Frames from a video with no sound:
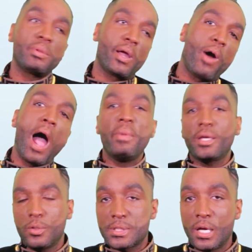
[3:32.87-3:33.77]
I'm like, well, I'll
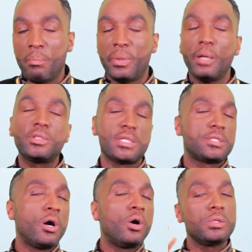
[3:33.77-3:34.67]
make you some, but it was just
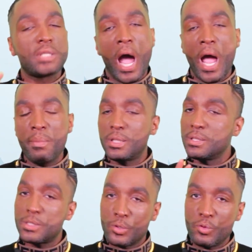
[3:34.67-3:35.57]
so time
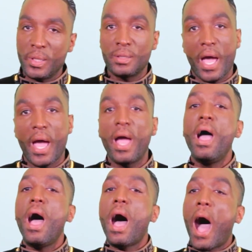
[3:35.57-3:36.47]
consuming that
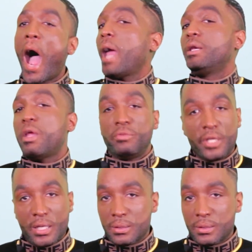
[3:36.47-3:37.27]
I never did it